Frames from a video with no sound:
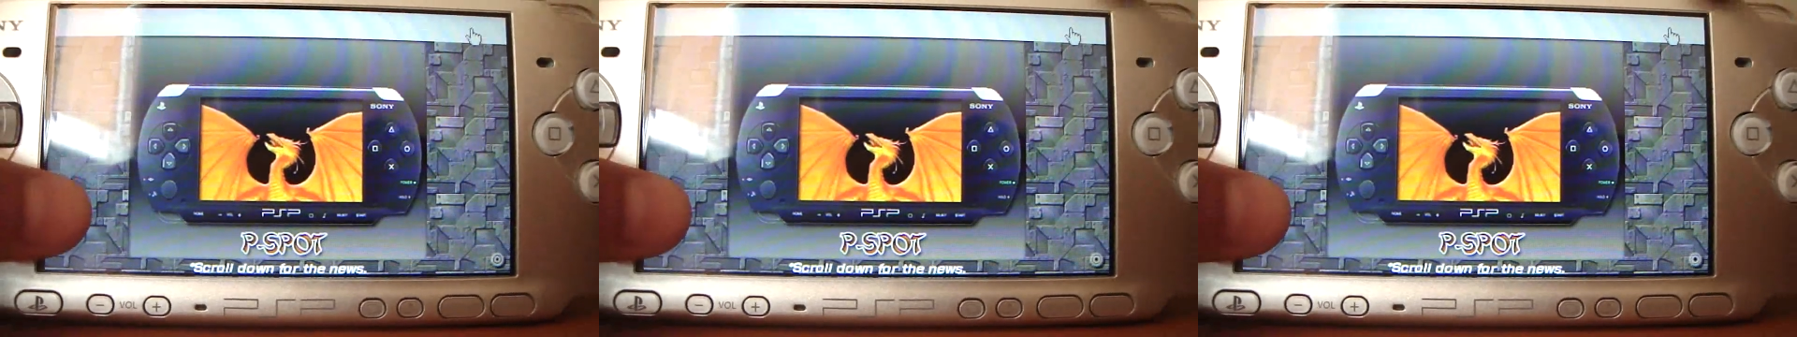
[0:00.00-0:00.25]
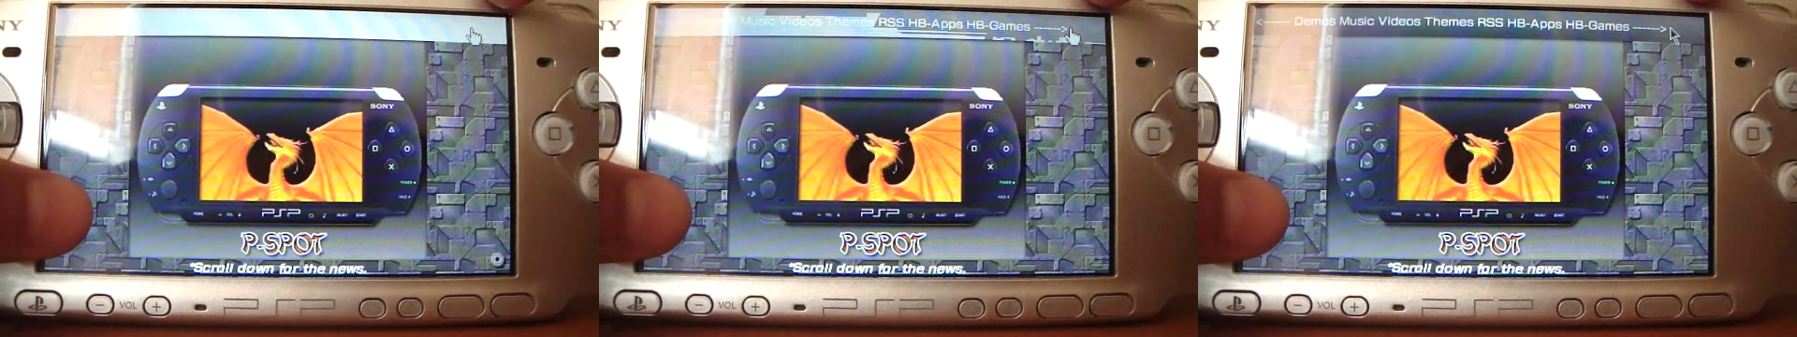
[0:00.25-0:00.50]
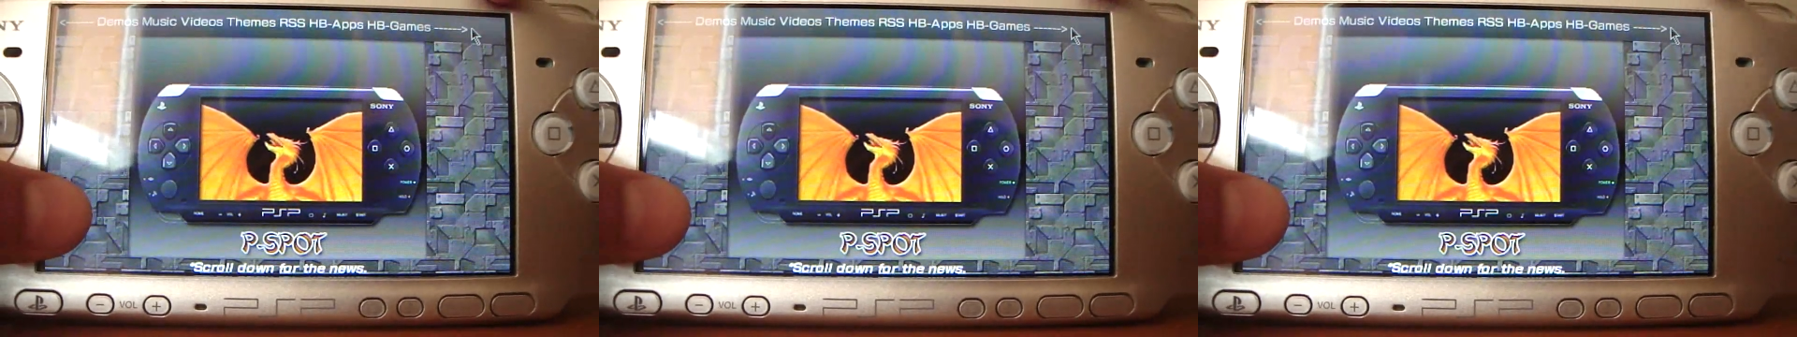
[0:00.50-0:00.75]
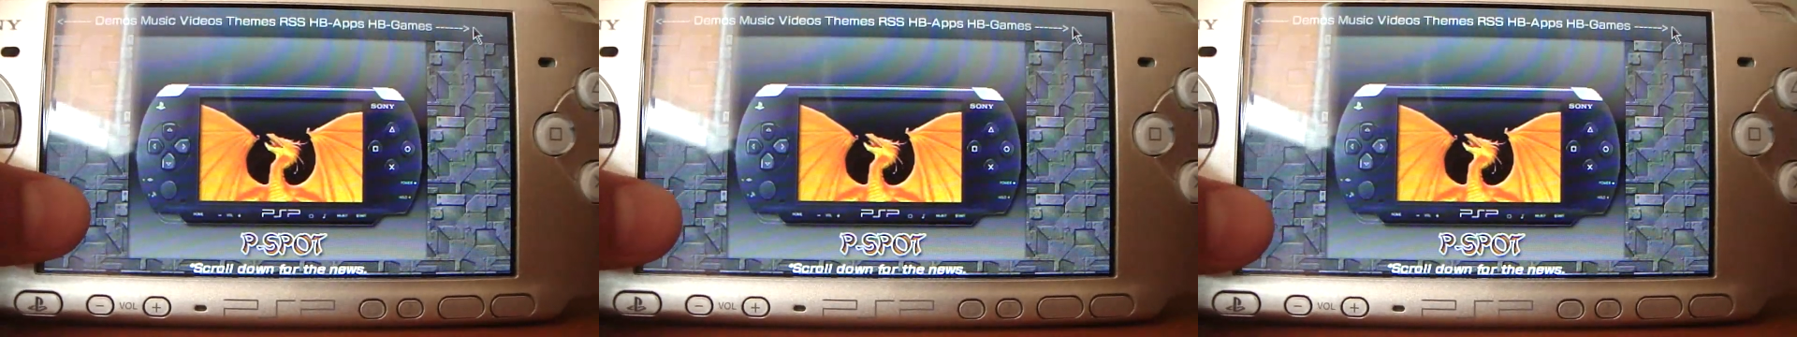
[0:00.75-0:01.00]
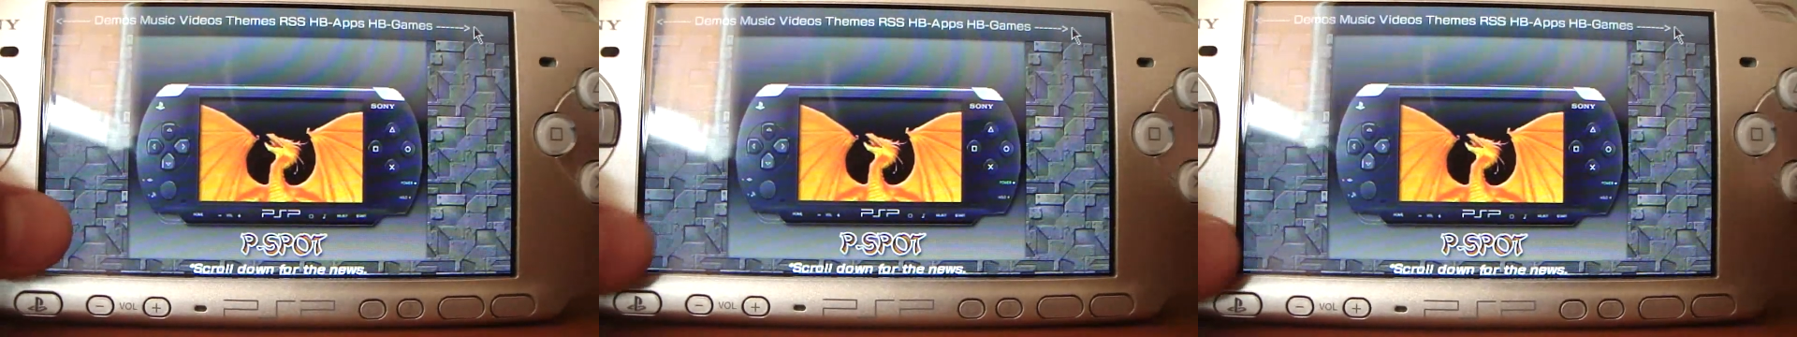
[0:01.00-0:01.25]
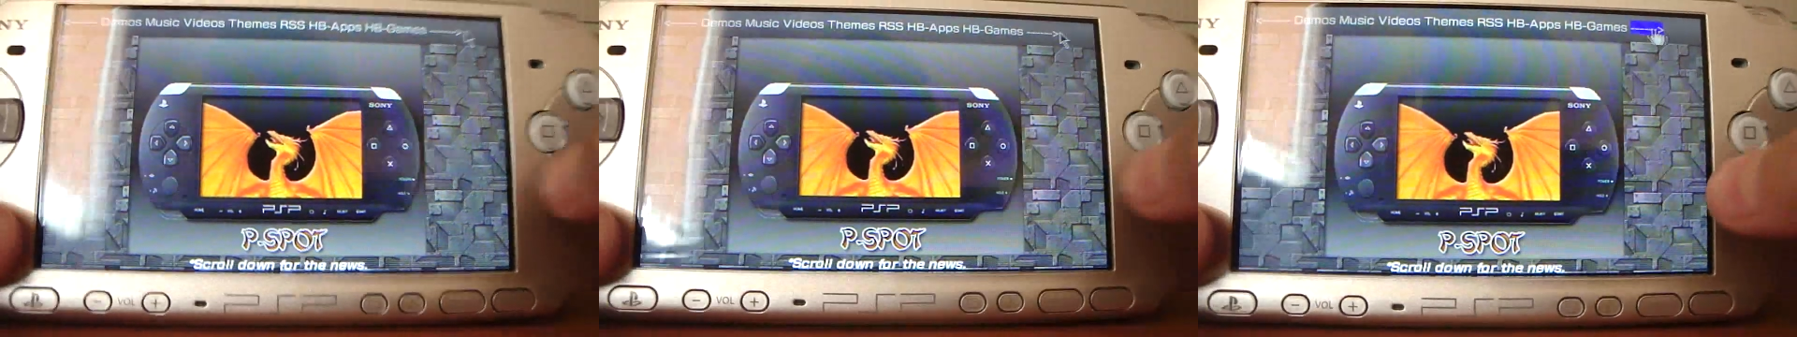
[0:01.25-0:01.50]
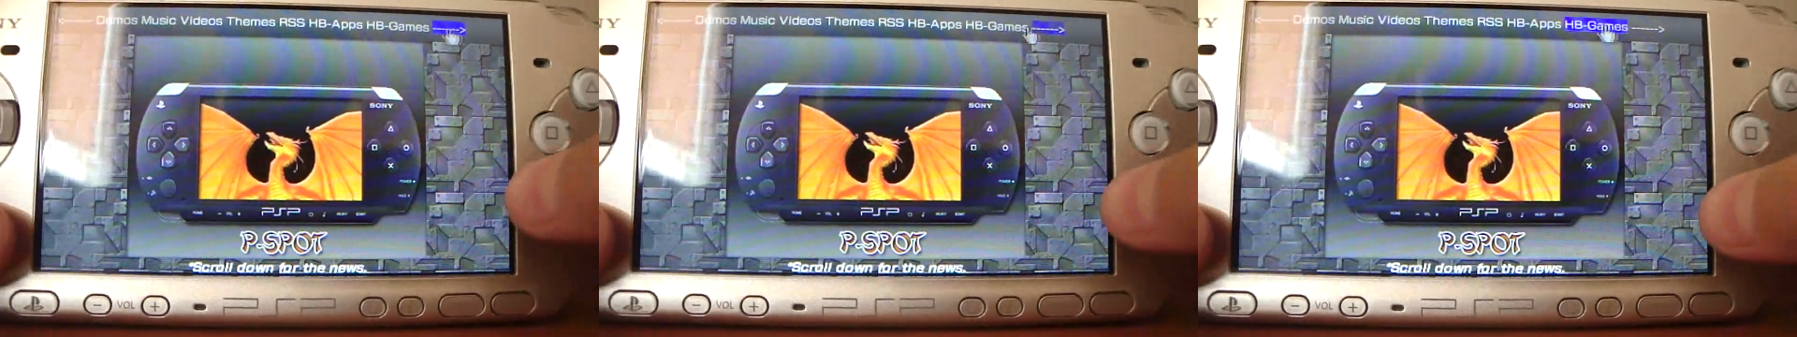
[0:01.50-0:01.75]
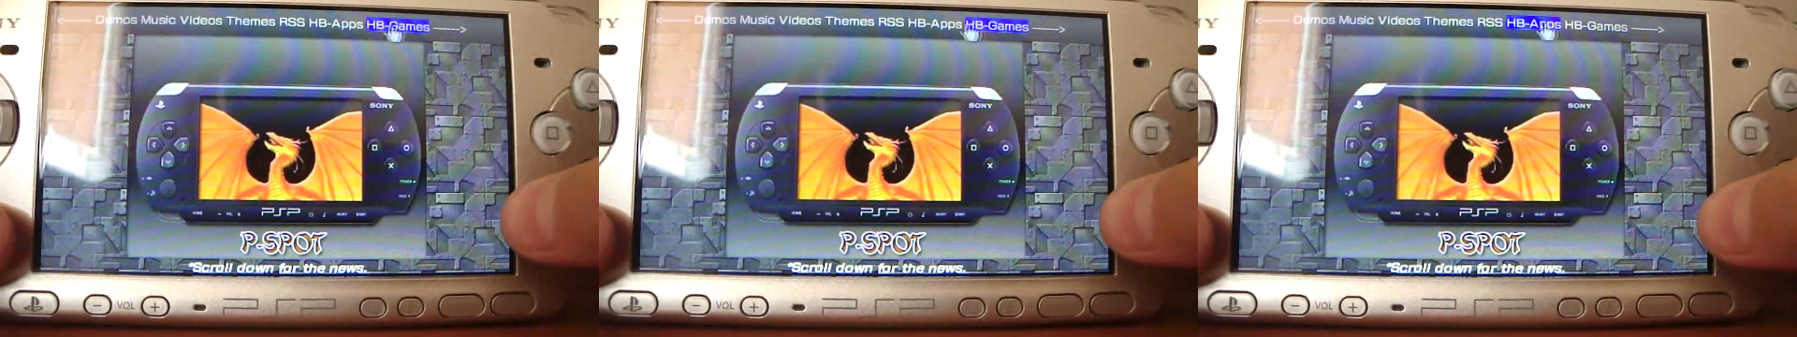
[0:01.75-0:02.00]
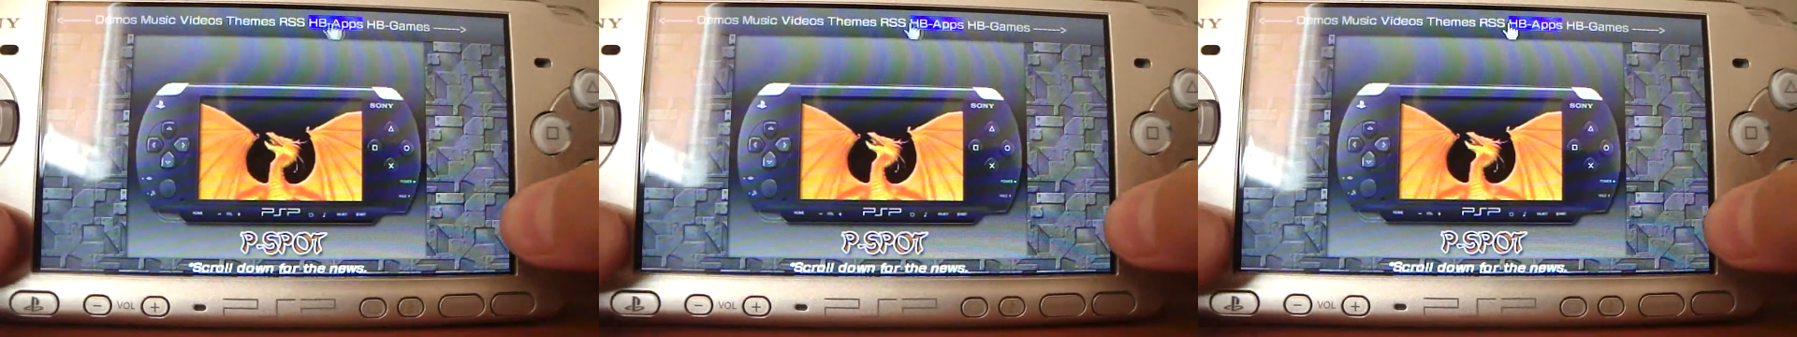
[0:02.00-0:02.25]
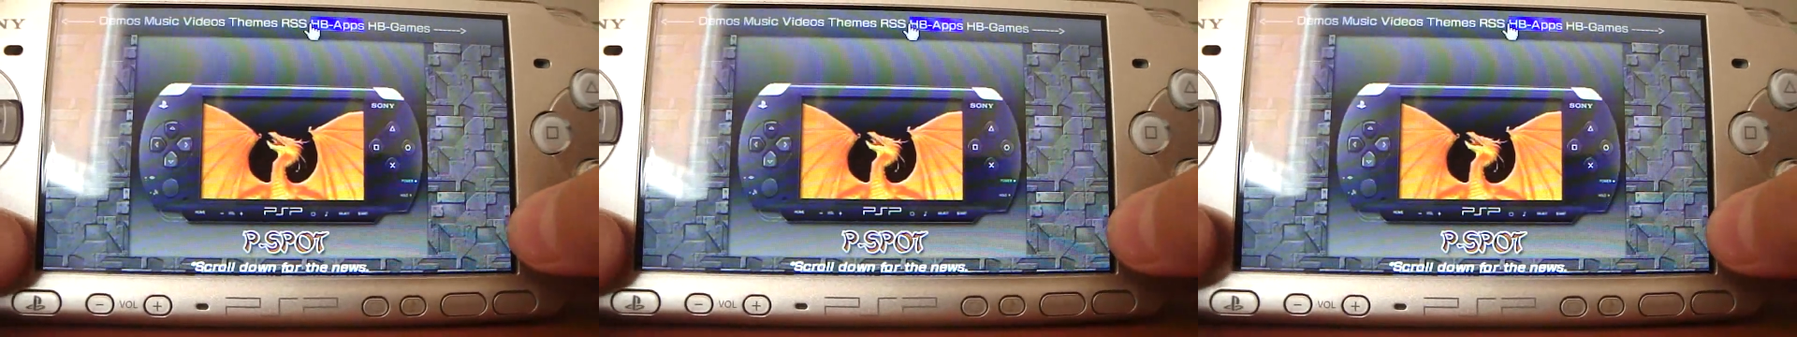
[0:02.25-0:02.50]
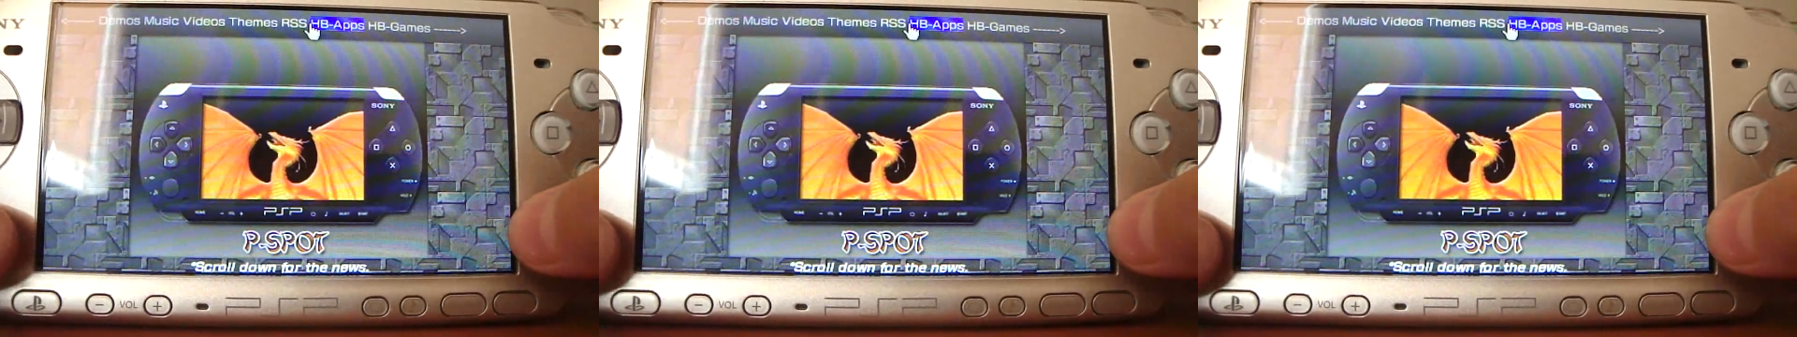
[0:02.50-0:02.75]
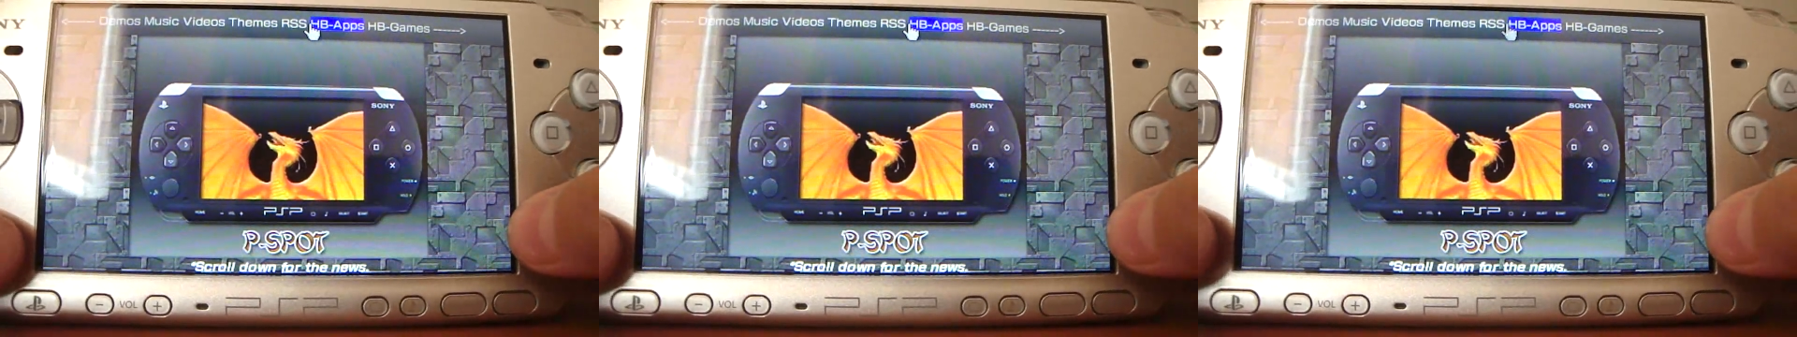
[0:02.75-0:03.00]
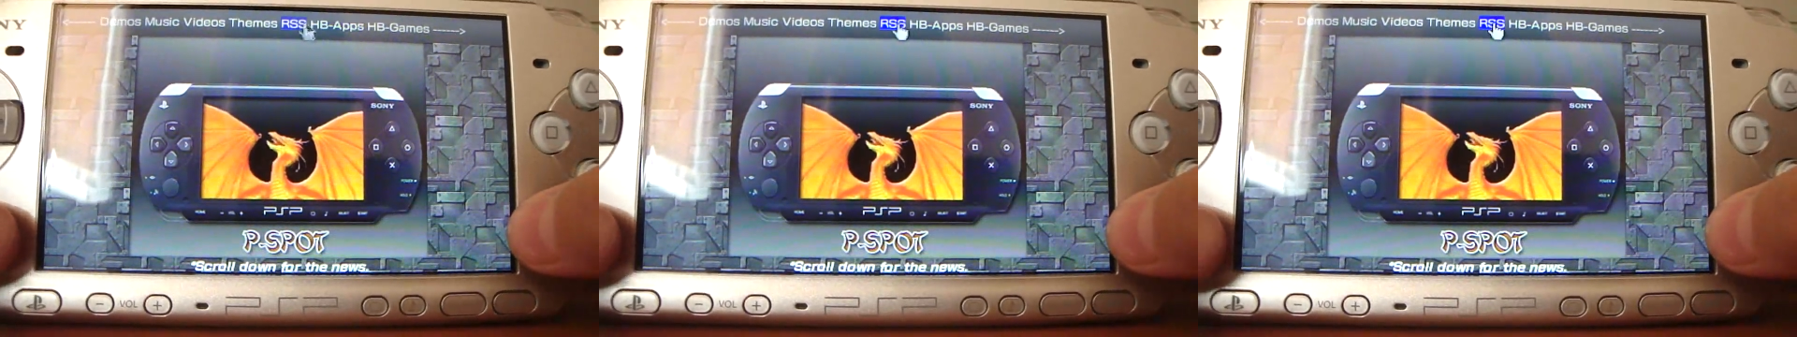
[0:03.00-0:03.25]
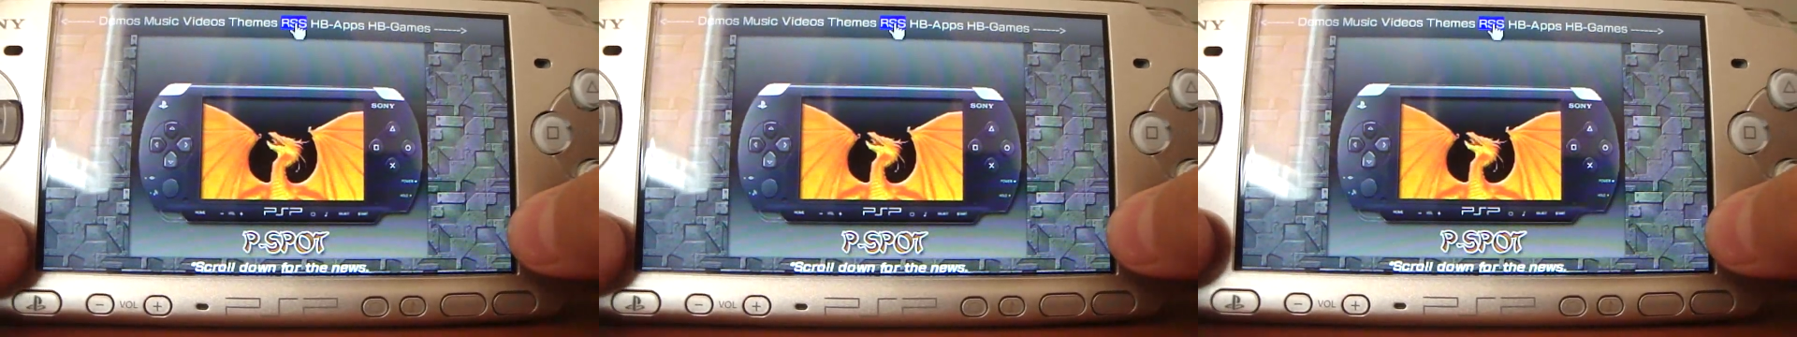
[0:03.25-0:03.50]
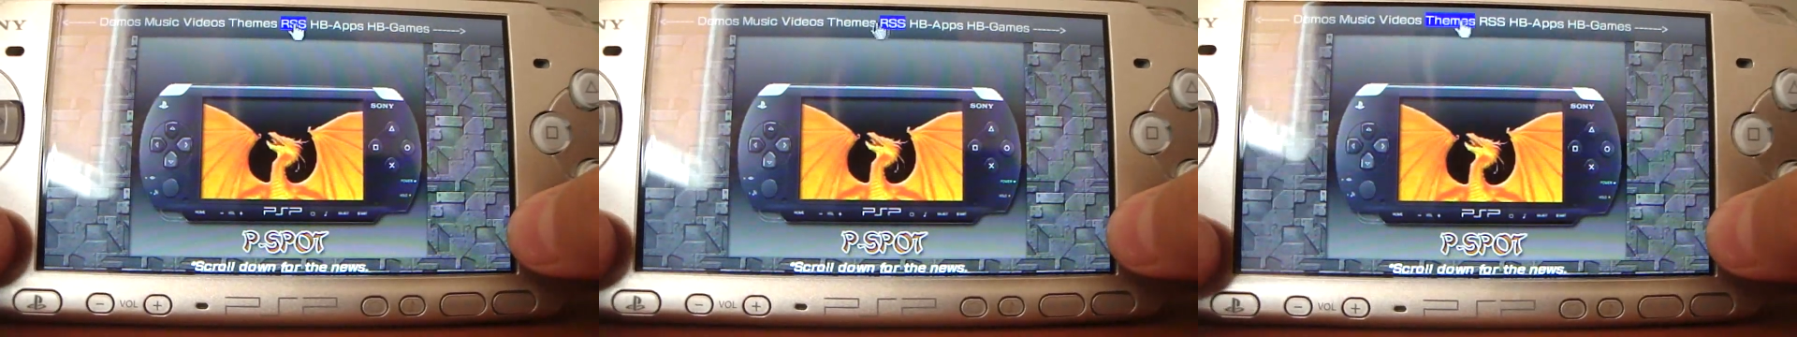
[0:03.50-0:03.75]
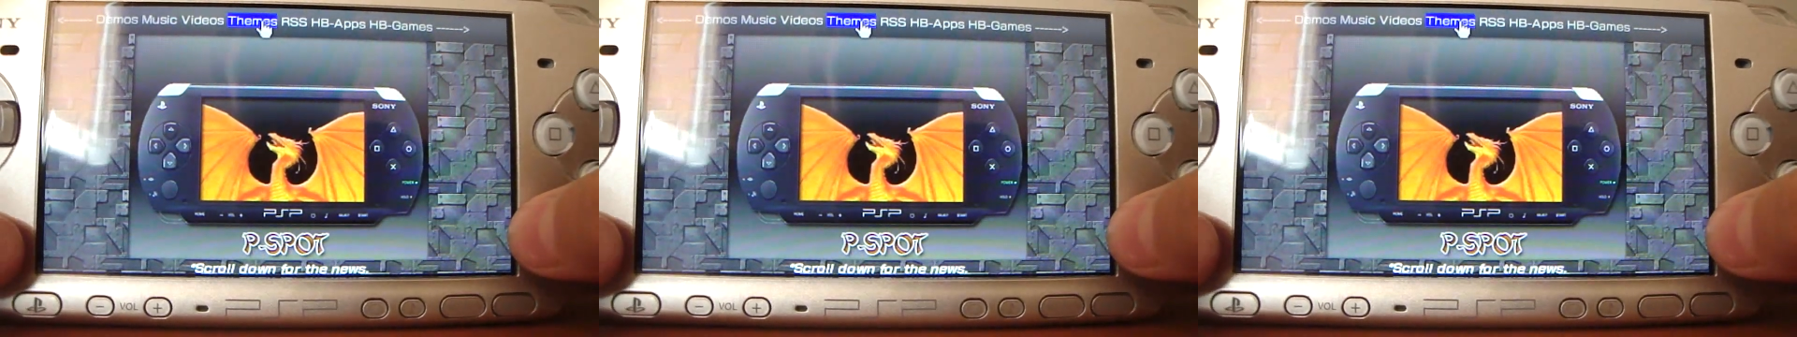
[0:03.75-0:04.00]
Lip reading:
(no speaker visible)